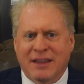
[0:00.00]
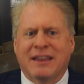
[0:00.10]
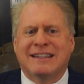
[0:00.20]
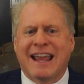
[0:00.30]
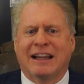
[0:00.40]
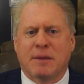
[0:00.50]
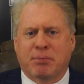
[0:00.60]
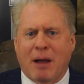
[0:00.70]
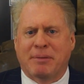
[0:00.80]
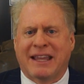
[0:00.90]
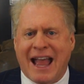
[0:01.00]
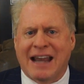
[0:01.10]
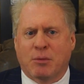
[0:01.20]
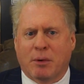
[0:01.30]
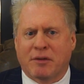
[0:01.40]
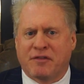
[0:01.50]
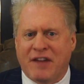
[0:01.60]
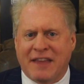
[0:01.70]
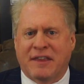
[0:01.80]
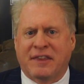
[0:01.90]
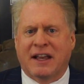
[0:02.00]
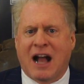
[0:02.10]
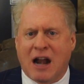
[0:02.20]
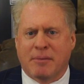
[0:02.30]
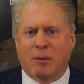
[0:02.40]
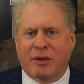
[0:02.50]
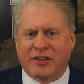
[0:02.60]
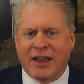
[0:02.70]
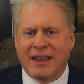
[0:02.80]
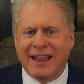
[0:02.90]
The daily propaganda we were fed that the economy was